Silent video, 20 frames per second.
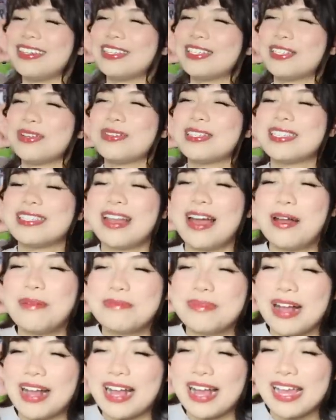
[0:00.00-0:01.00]
So it's not
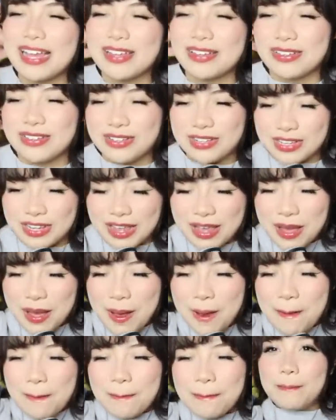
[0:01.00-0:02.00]
Miles.
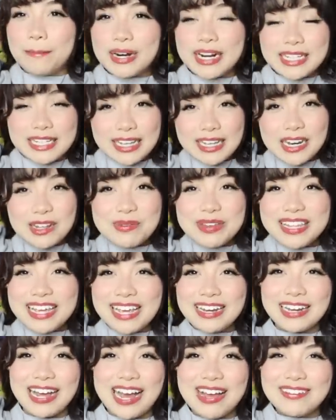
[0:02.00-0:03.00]
But is it going to be
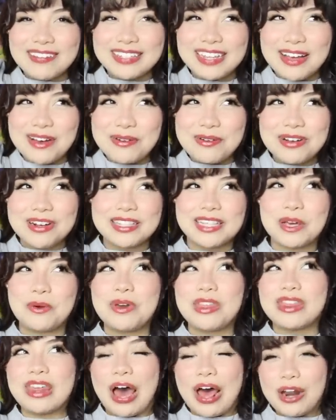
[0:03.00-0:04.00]
like Knives Out where it's like
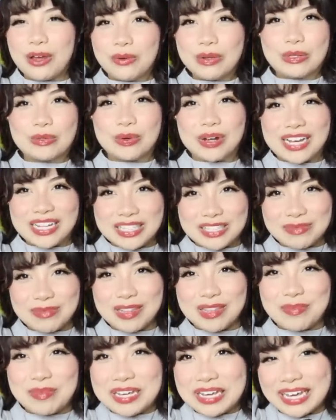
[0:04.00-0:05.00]
we thought it was Ransom
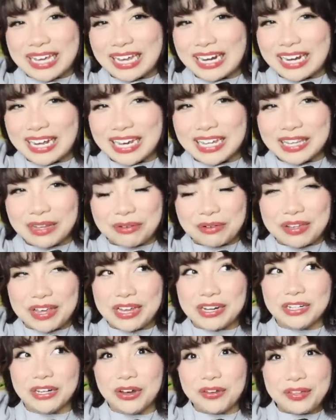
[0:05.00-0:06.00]
at the beginning and then we're
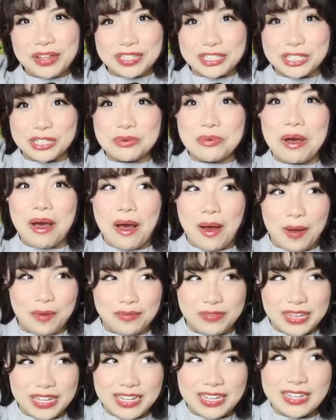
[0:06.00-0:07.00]
like, no, that's too
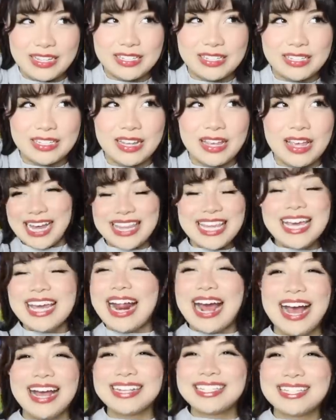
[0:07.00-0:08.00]
obvious? I think
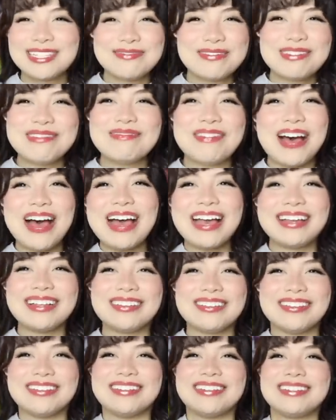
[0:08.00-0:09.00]
it has to be
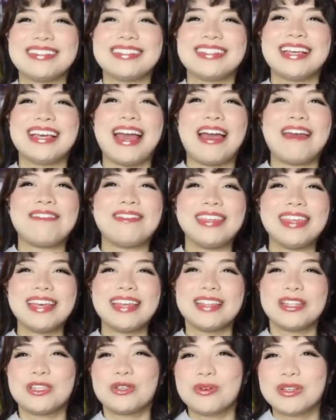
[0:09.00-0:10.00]
Miles. Like, I feel
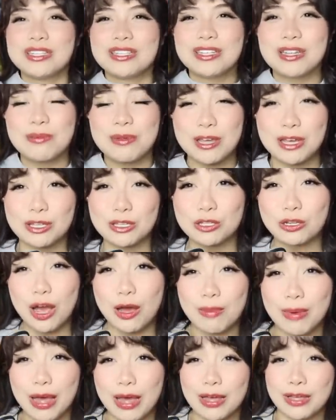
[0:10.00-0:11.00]
like the twist is going to be like, it's
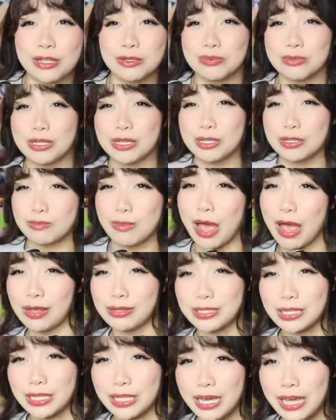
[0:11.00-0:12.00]
not Miles, but then it's
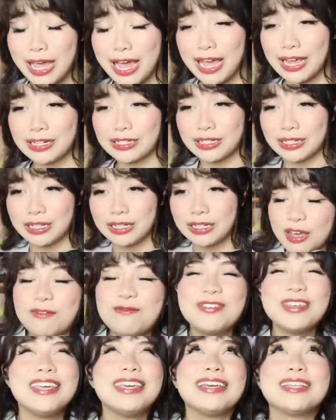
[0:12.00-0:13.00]
Miles at the end. I
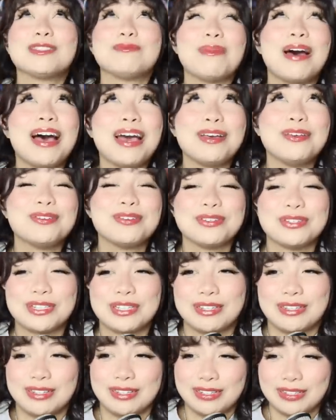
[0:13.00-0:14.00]
feel like it's
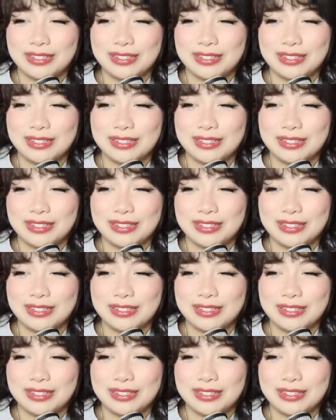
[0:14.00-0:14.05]
Miles.